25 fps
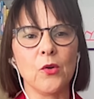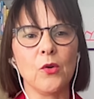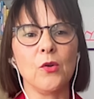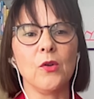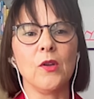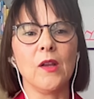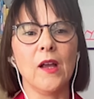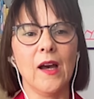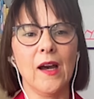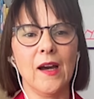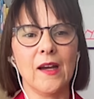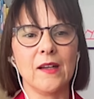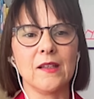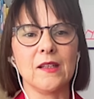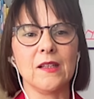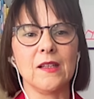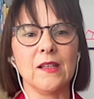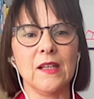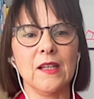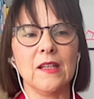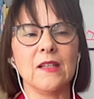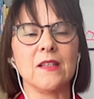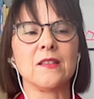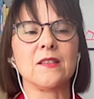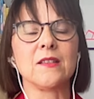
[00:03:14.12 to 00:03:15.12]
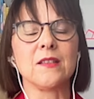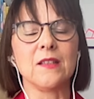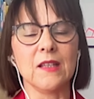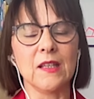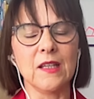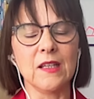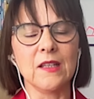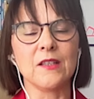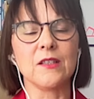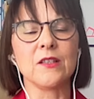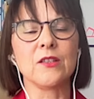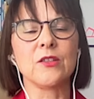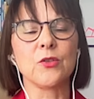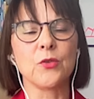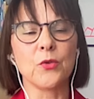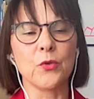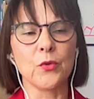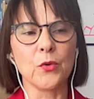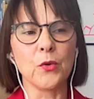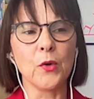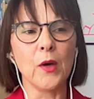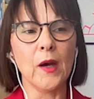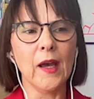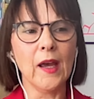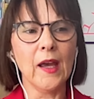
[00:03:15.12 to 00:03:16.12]
wholehearted leaders
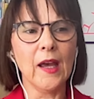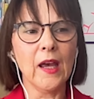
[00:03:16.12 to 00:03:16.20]
who